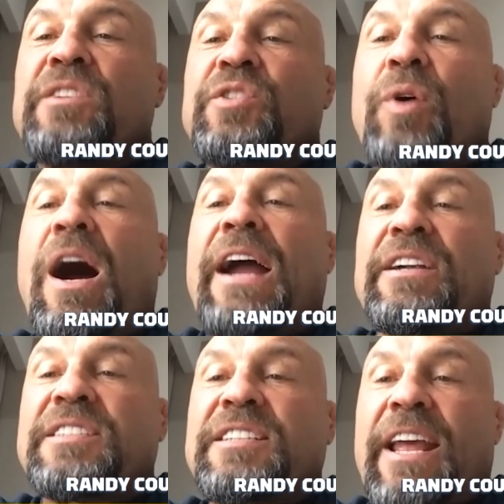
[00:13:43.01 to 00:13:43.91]
to a
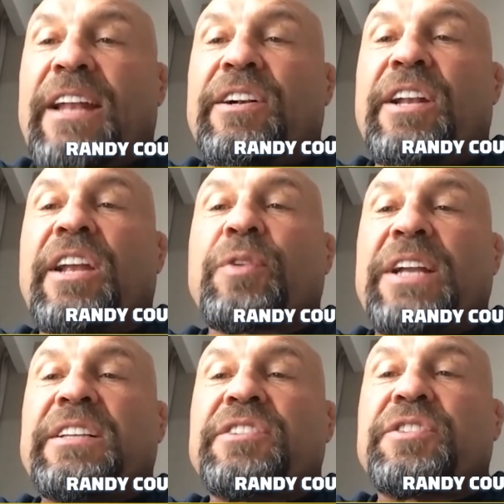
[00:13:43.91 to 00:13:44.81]
higher standard and
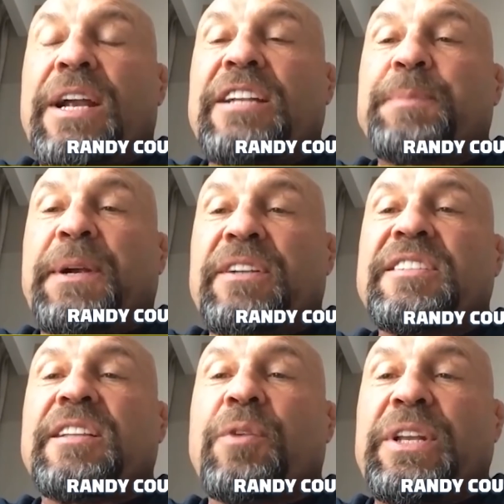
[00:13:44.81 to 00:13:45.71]
create the
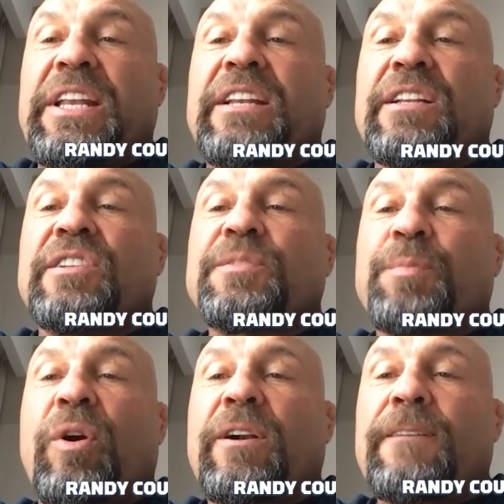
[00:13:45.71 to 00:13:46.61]
transparency that we need in the
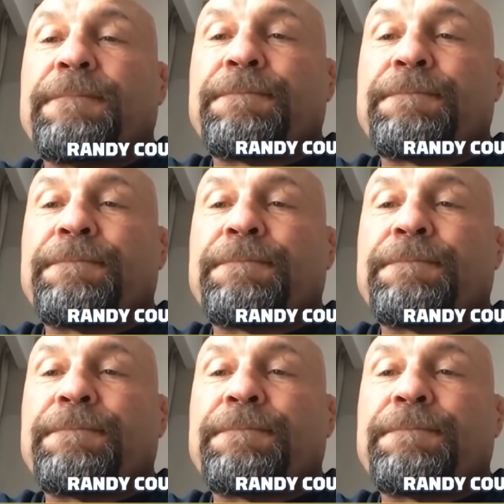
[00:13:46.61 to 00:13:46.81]
sport.